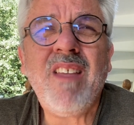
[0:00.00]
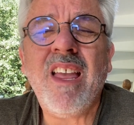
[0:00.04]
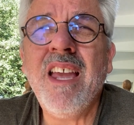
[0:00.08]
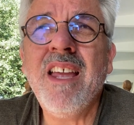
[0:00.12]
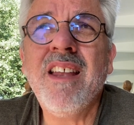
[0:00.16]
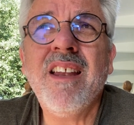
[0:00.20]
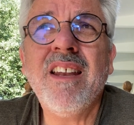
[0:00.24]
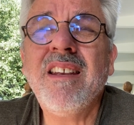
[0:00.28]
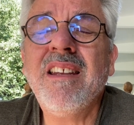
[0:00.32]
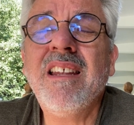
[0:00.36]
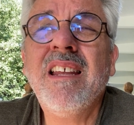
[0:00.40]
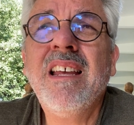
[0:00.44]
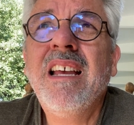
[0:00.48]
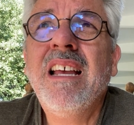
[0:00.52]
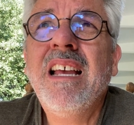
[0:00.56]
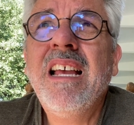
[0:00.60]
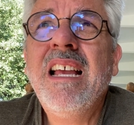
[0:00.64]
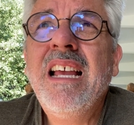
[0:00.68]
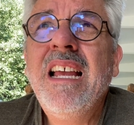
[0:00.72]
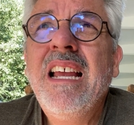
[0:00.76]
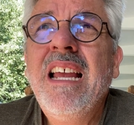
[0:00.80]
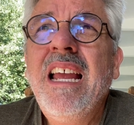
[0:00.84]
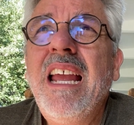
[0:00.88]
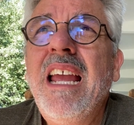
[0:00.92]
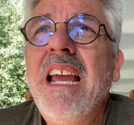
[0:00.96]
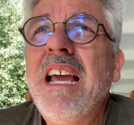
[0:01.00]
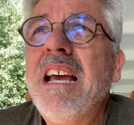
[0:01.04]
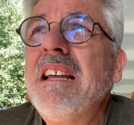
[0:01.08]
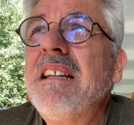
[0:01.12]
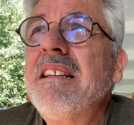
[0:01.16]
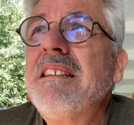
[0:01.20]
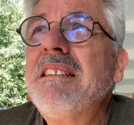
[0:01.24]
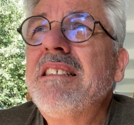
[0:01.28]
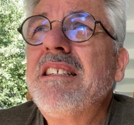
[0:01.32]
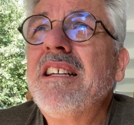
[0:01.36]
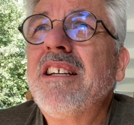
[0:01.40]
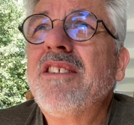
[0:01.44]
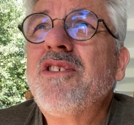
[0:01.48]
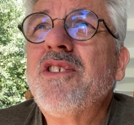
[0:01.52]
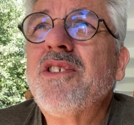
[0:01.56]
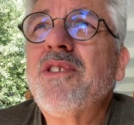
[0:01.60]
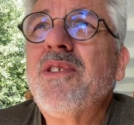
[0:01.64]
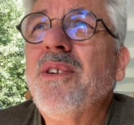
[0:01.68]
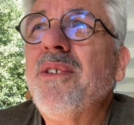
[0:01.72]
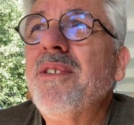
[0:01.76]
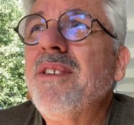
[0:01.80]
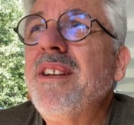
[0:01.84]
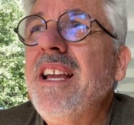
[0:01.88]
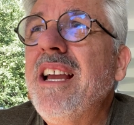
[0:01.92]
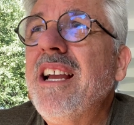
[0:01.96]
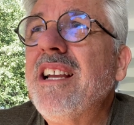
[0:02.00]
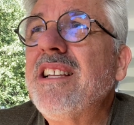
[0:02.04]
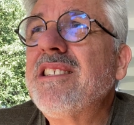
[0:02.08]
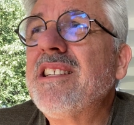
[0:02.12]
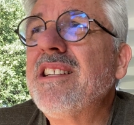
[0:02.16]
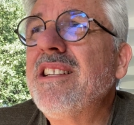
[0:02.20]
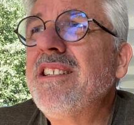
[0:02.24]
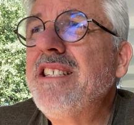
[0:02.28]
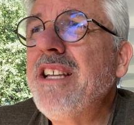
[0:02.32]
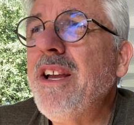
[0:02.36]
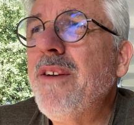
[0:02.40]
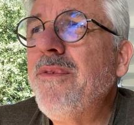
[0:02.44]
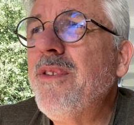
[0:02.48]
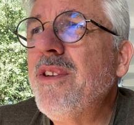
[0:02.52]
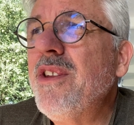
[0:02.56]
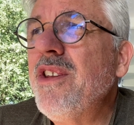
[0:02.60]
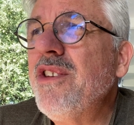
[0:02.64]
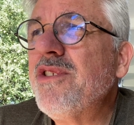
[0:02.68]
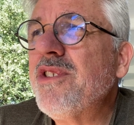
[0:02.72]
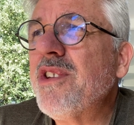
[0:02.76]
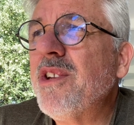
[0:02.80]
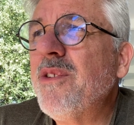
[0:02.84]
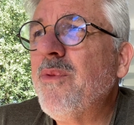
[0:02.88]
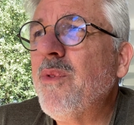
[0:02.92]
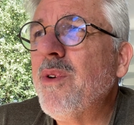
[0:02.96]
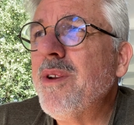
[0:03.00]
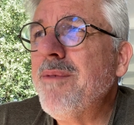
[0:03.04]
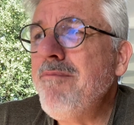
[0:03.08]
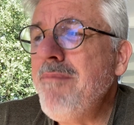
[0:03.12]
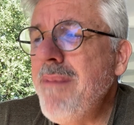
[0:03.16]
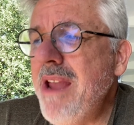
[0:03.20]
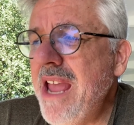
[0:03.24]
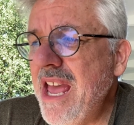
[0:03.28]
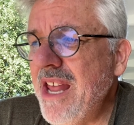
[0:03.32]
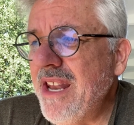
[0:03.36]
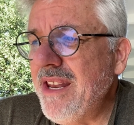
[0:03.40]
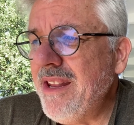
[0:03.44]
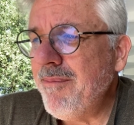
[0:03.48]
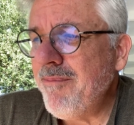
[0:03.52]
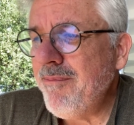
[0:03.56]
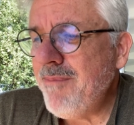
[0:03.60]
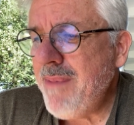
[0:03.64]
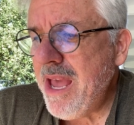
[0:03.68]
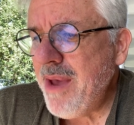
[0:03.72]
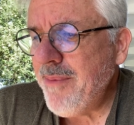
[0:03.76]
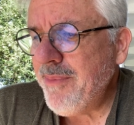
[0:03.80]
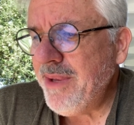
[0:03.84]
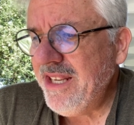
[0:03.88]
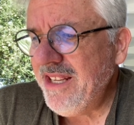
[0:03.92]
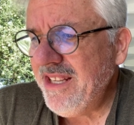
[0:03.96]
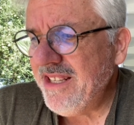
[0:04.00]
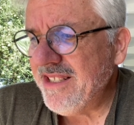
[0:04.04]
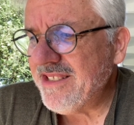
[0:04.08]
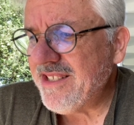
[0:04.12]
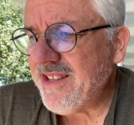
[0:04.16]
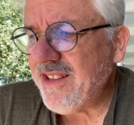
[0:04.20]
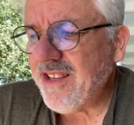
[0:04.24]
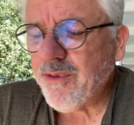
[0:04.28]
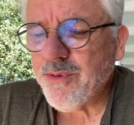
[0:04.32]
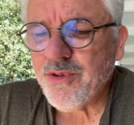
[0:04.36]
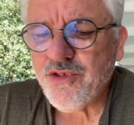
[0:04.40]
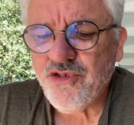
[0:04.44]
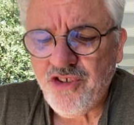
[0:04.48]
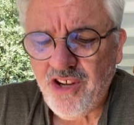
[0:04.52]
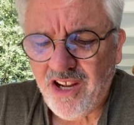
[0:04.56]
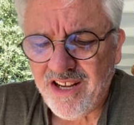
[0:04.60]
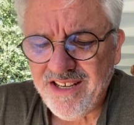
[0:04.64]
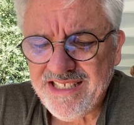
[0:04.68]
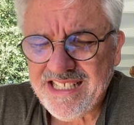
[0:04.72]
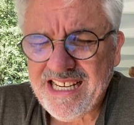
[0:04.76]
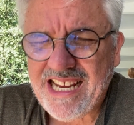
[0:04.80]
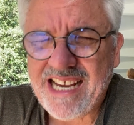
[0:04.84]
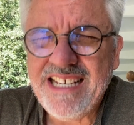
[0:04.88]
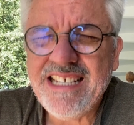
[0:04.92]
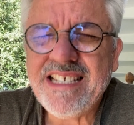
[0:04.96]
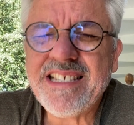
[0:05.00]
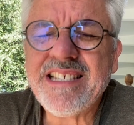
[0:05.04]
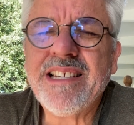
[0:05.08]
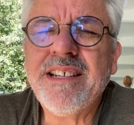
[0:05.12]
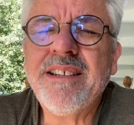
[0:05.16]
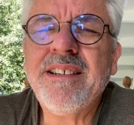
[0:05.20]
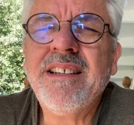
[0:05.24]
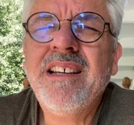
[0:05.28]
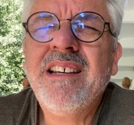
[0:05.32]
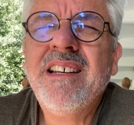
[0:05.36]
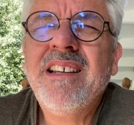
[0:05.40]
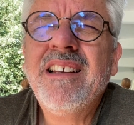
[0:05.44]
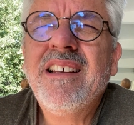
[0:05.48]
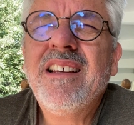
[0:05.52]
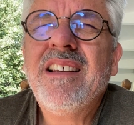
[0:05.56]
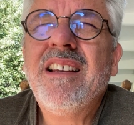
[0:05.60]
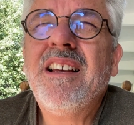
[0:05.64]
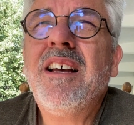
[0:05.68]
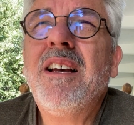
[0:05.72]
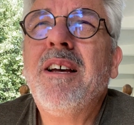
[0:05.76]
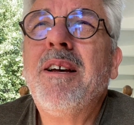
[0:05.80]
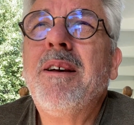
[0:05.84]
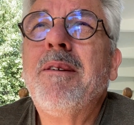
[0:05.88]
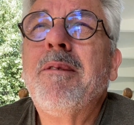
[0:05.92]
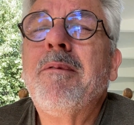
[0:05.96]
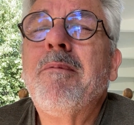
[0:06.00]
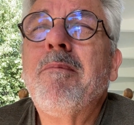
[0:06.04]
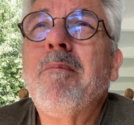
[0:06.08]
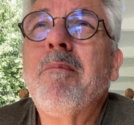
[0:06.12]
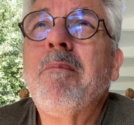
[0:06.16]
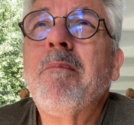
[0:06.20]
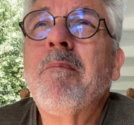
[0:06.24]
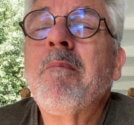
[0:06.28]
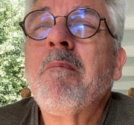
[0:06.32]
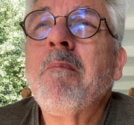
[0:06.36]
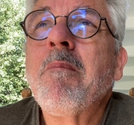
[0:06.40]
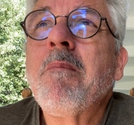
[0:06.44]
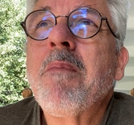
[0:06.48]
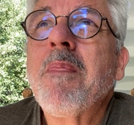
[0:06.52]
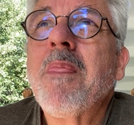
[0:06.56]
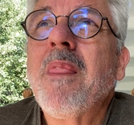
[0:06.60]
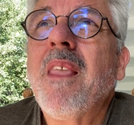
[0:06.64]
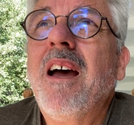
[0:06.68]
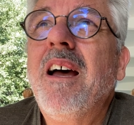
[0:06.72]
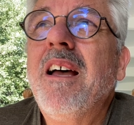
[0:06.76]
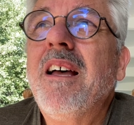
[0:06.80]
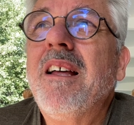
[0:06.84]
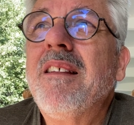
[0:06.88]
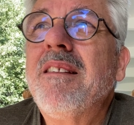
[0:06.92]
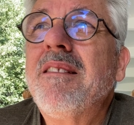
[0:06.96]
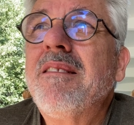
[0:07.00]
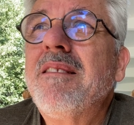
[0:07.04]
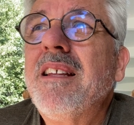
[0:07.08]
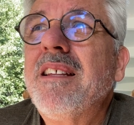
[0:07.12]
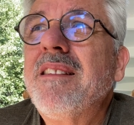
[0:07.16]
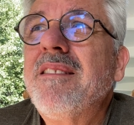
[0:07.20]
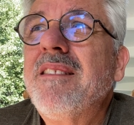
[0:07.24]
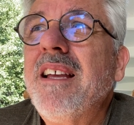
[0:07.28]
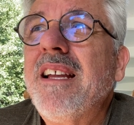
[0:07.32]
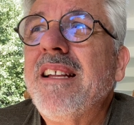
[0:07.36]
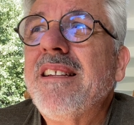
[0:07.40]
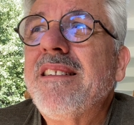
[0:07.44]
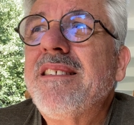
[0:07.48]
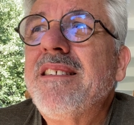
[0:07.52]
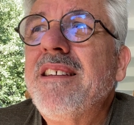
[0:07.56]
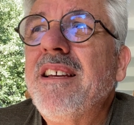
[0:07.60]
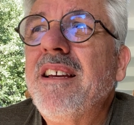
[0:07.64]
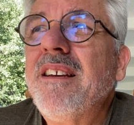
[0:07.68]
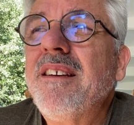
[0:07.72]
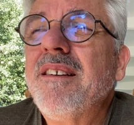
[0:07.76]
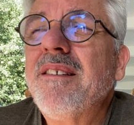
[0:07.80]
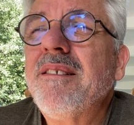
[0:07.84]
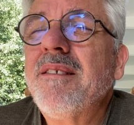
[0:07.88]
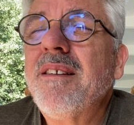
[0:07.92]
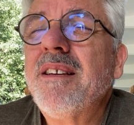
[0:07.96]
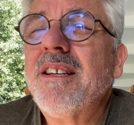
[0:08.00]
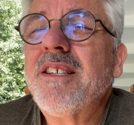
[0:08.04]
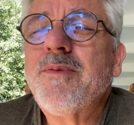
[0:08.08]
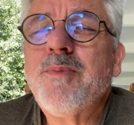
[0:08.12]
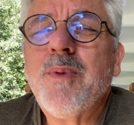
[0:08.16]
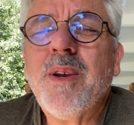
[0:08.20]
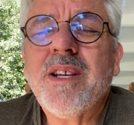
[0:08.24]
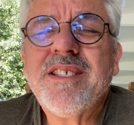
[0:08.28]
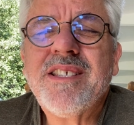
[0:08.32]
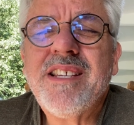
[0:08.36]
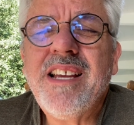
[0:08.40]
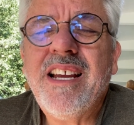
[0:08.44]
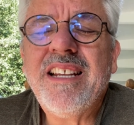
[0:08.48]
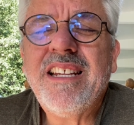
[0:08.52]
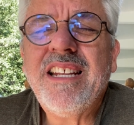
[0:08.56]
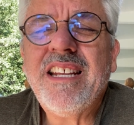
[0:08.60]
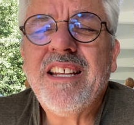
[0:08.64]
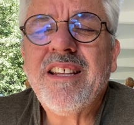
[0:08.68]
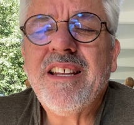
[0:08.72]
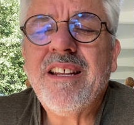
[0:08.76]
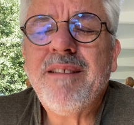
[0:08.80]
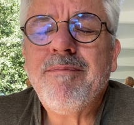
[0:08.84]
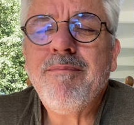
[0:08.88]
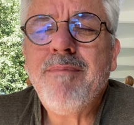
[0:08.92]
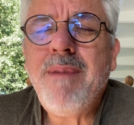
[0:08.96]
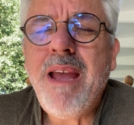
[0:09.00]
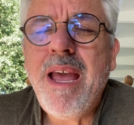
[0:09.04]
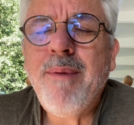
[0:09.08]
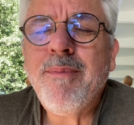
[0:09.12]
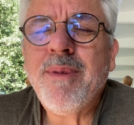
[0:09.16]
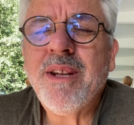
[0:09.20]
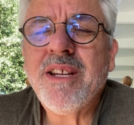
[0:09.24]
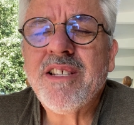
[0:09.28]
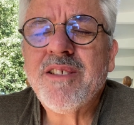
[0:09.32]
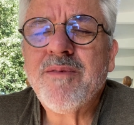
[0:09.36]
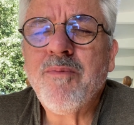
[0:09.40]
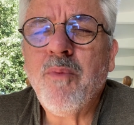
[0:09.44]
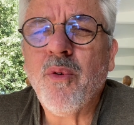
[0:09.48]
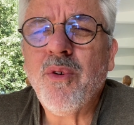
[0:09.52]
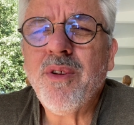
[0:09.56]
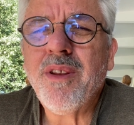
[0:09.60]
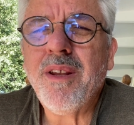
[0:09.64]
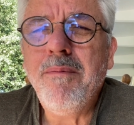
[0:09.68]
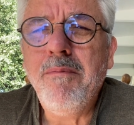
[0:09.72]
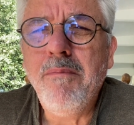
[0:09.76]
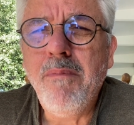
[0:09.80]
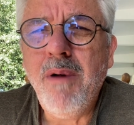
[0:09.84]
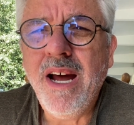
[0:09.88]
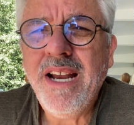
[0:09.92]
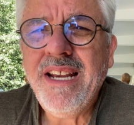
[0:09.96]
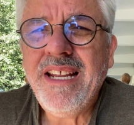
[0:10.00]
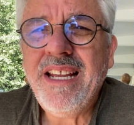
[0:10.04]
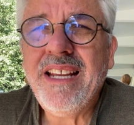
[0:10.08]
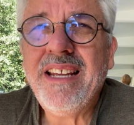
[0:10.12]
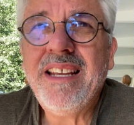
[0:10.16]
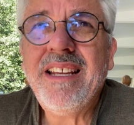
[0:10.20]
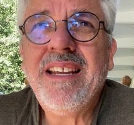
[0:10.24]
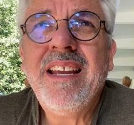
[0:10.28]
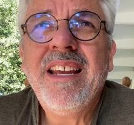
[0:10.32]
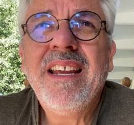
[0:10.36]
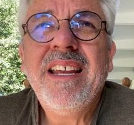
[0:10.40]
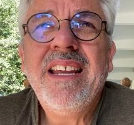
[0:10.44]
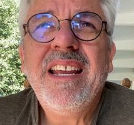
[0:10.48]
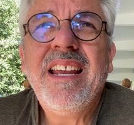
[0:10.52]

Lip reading: and just heard an excellent definition of what mammon is. I think it was John Tyson that expressed the idea that mammon is more than money.